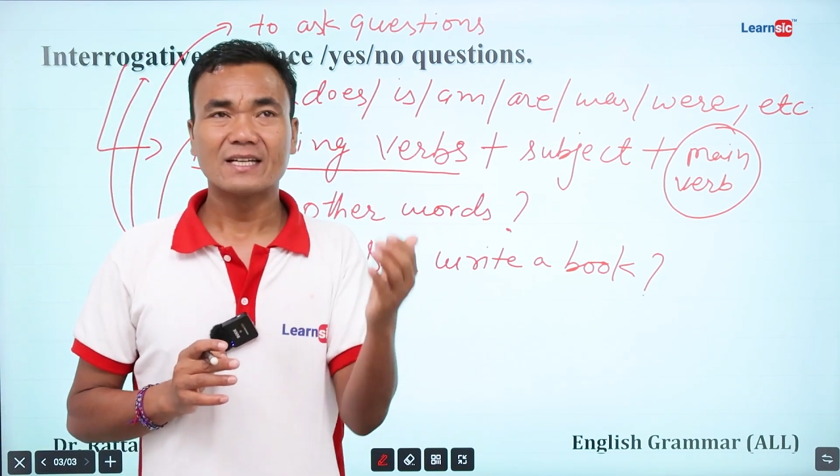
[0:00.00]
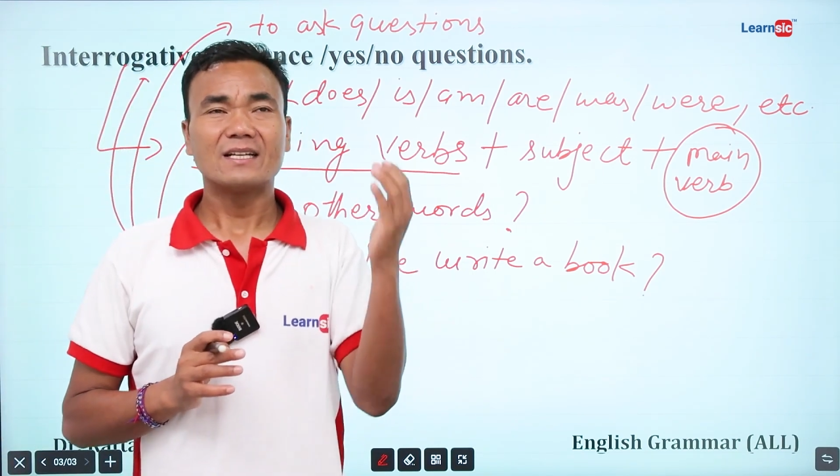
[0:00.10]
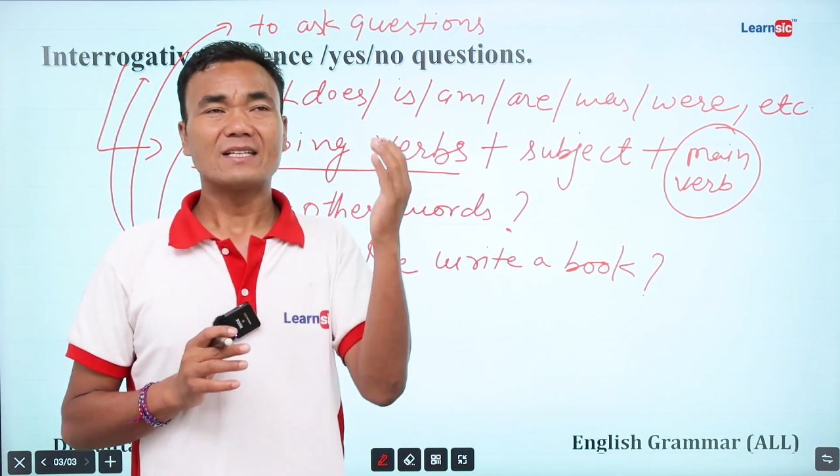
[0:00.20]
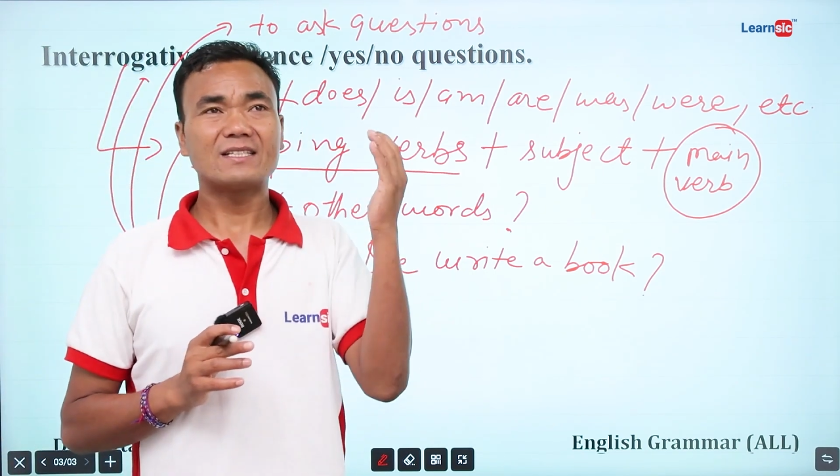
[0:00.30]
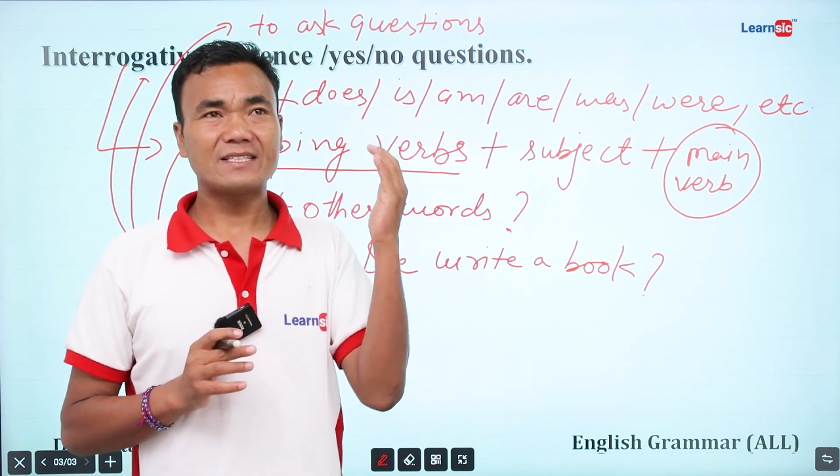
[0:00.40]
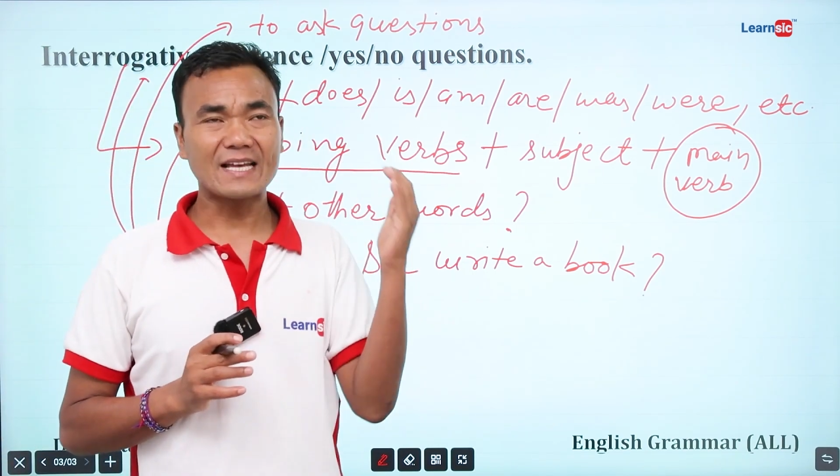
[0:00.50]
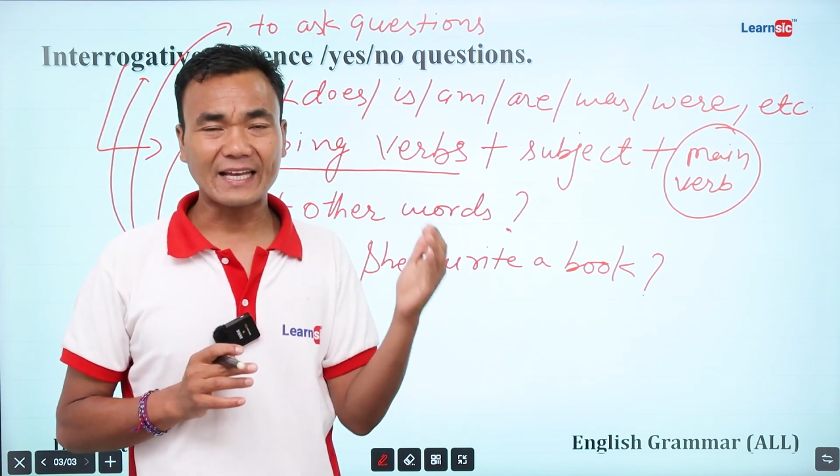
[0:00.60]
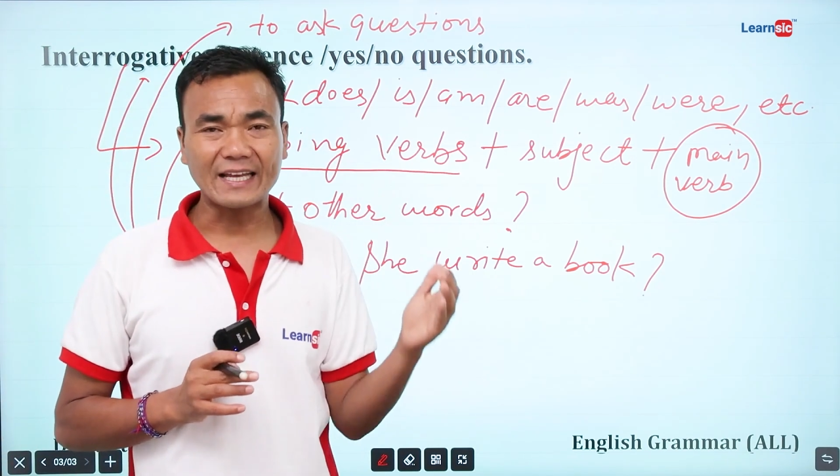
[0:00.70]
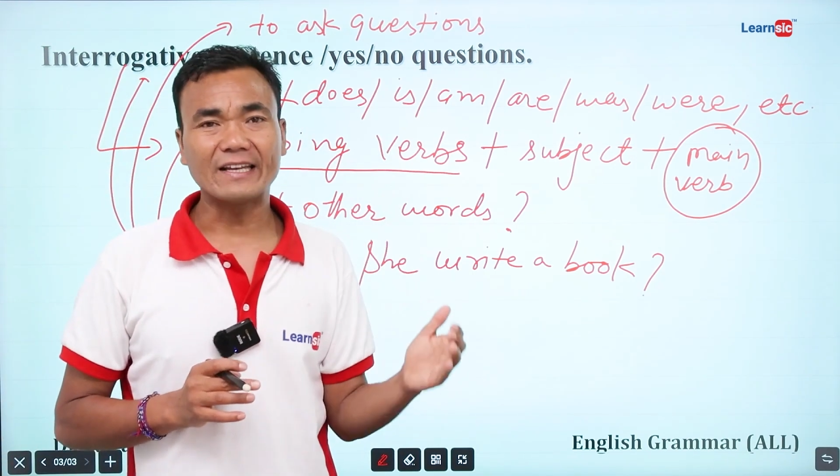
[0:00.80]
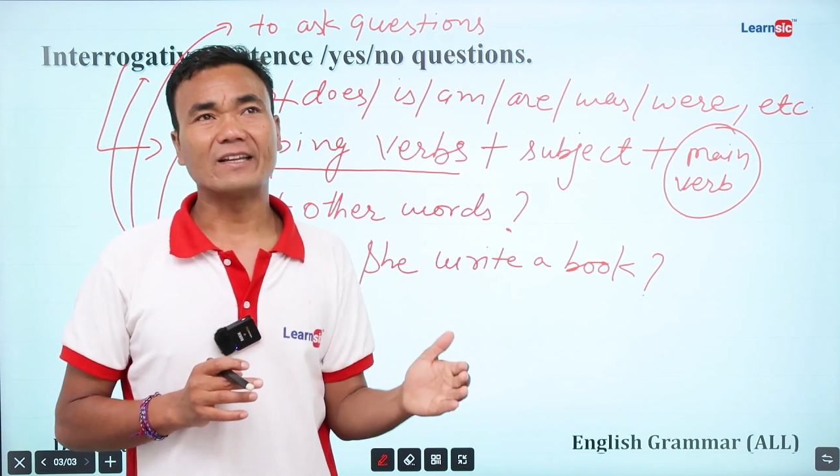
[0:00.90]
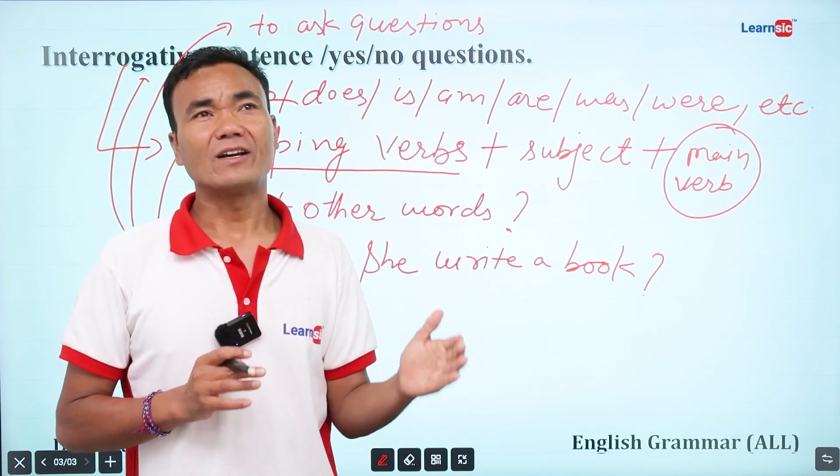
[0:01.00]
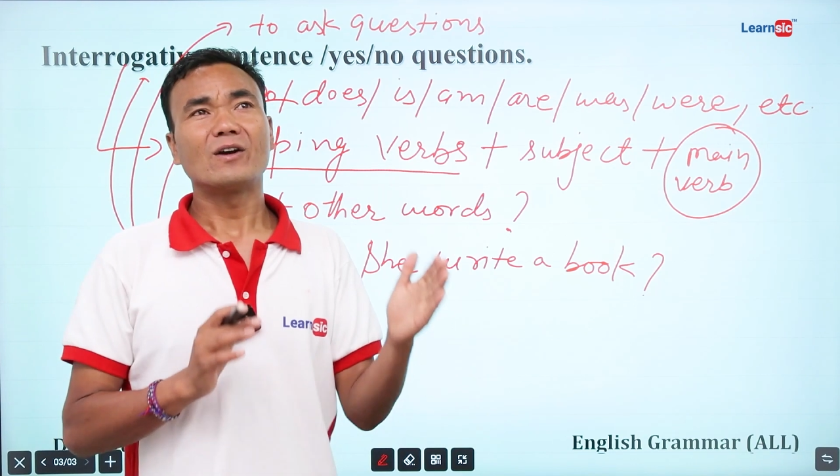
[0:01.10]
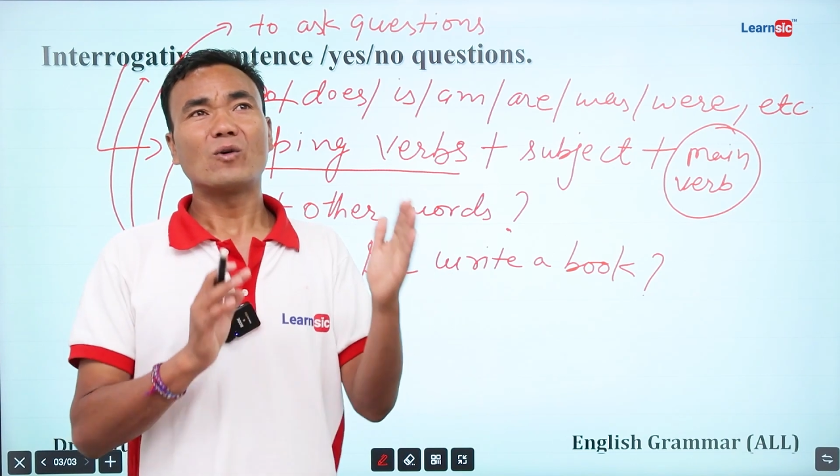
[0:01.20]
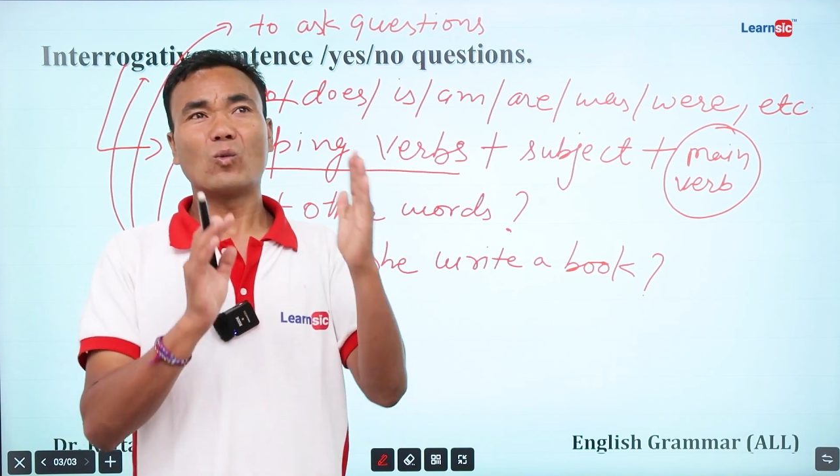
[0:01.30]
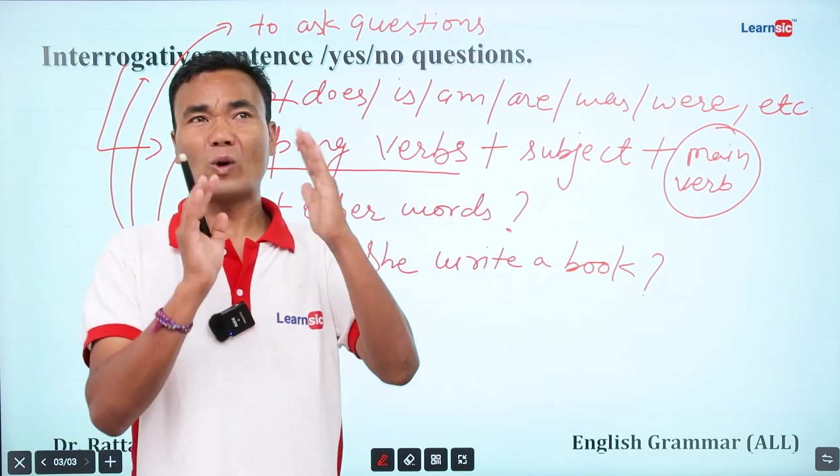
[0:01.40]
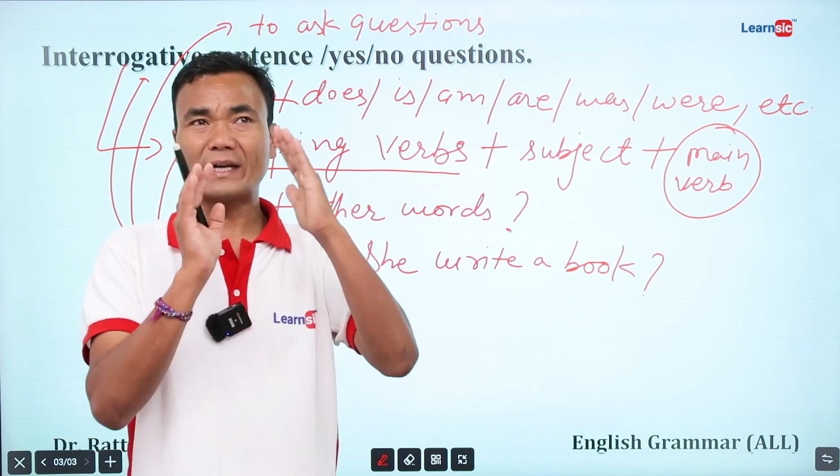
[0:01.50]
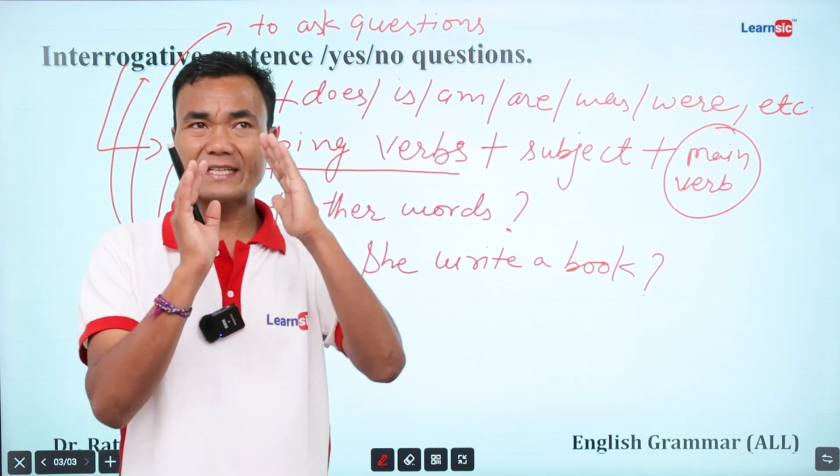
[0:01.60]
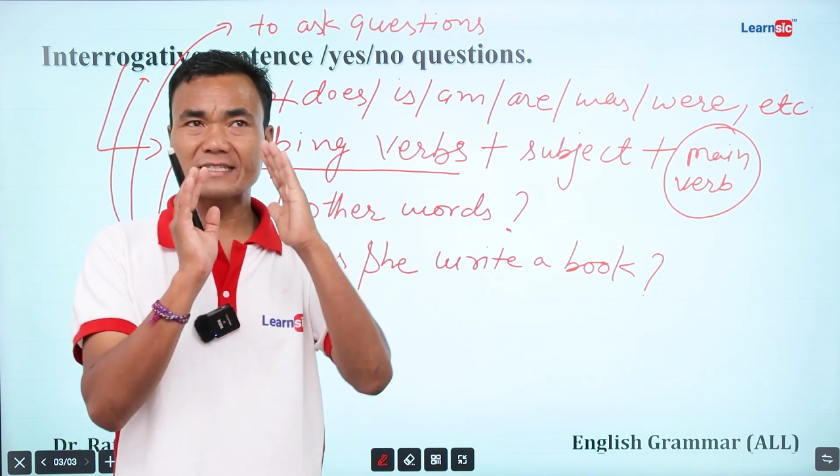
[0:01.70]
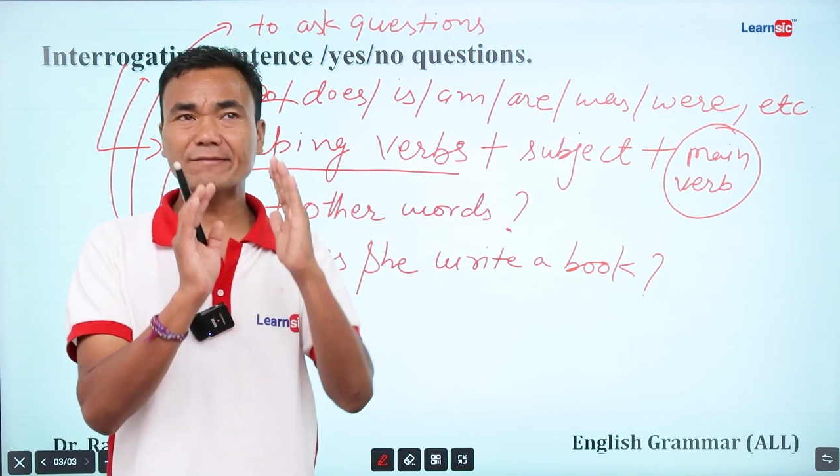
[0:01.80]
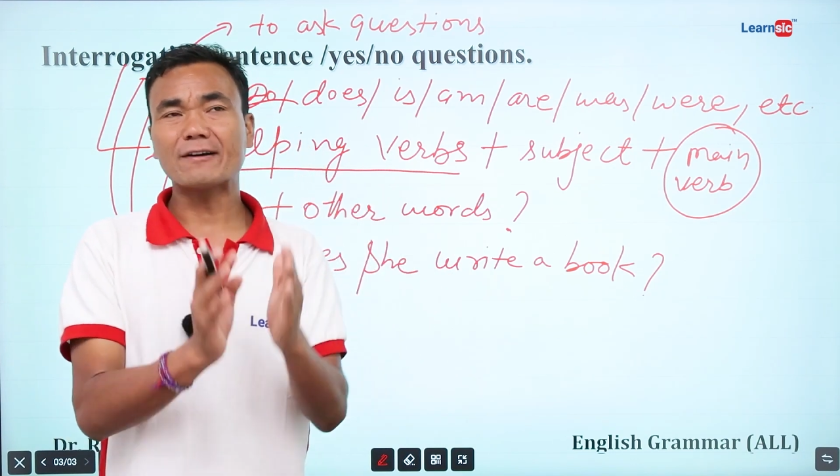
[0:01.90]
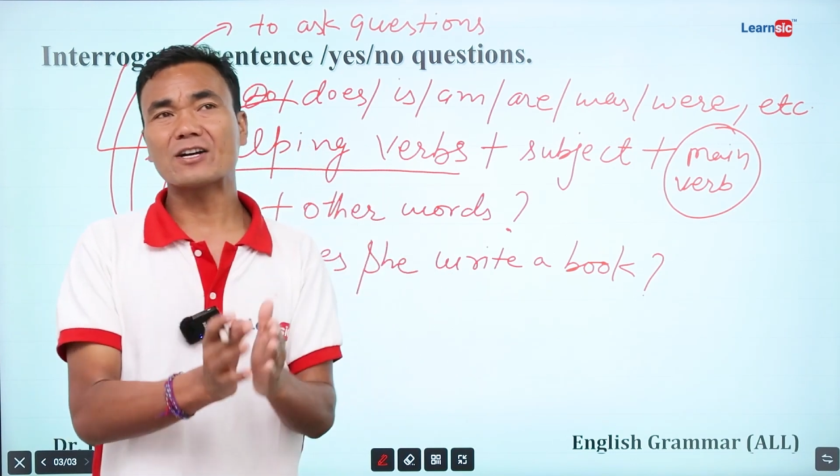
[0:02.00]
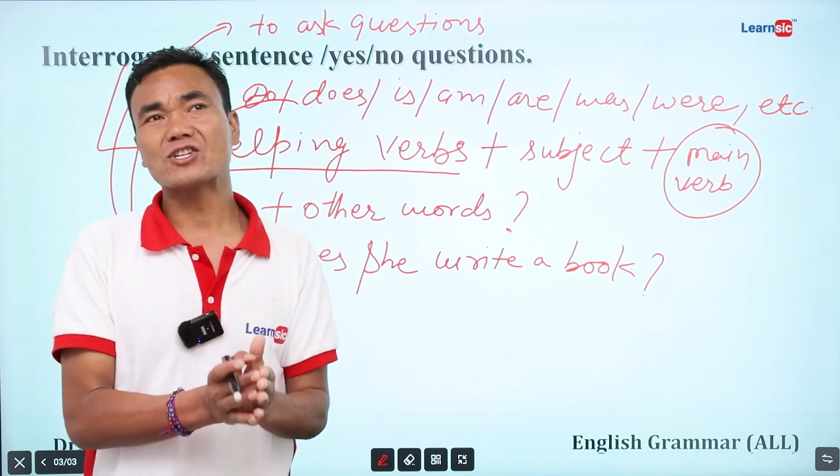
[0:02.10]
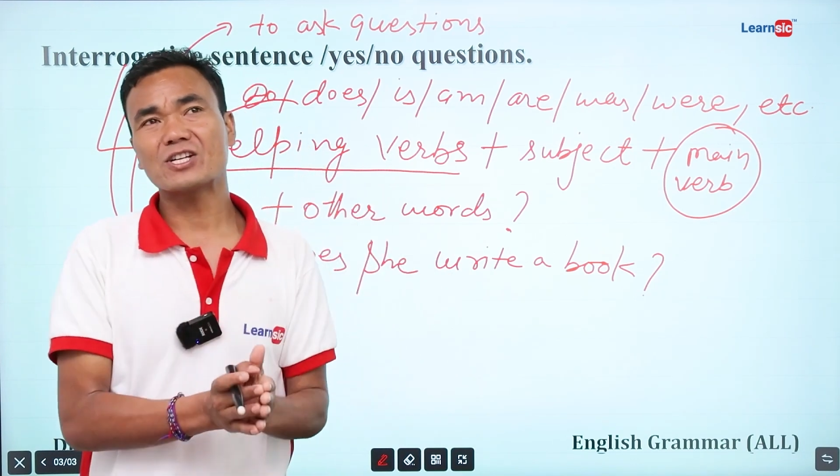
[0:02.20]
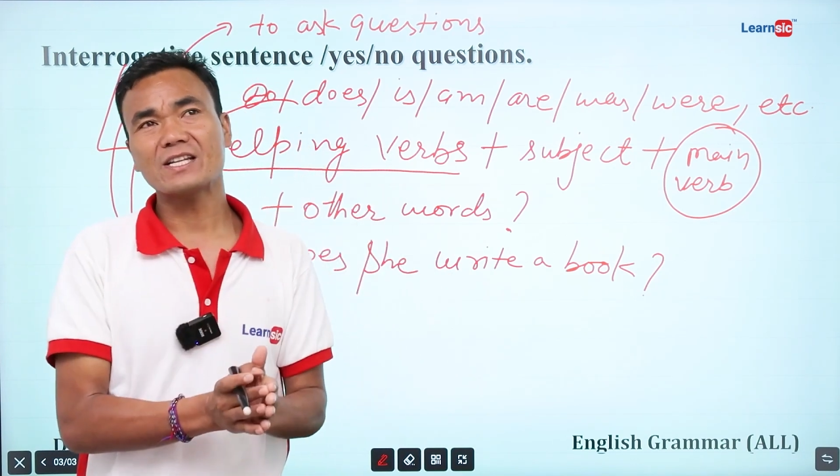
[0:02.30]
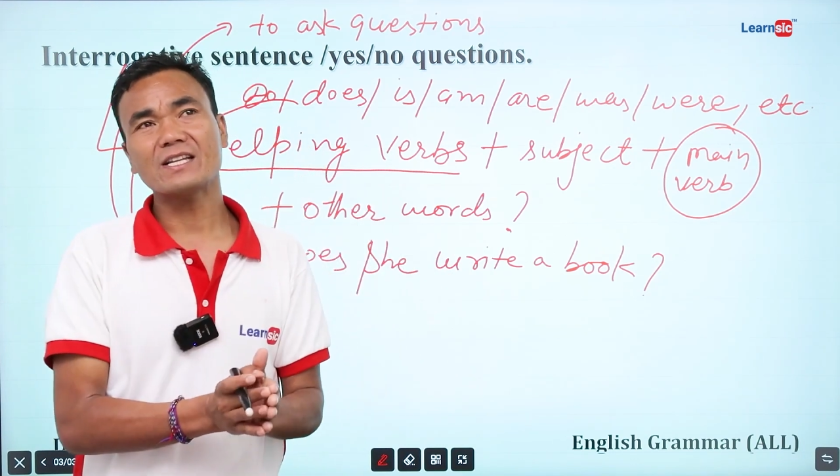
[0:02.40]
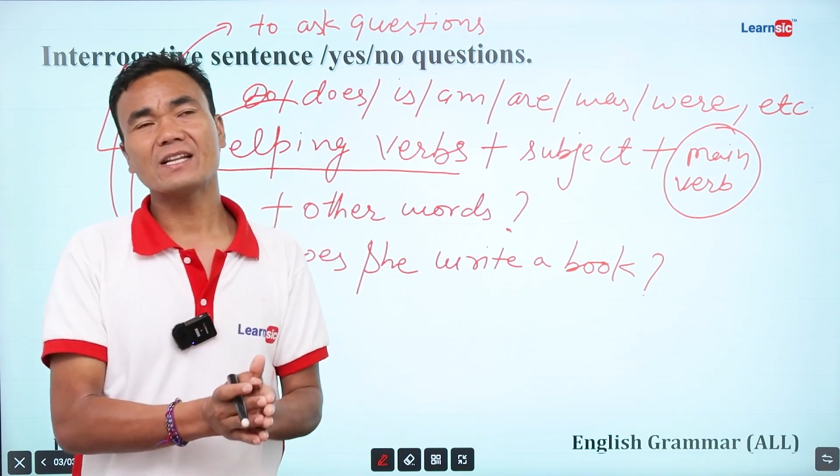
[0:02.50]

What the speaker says: Second, what is the function?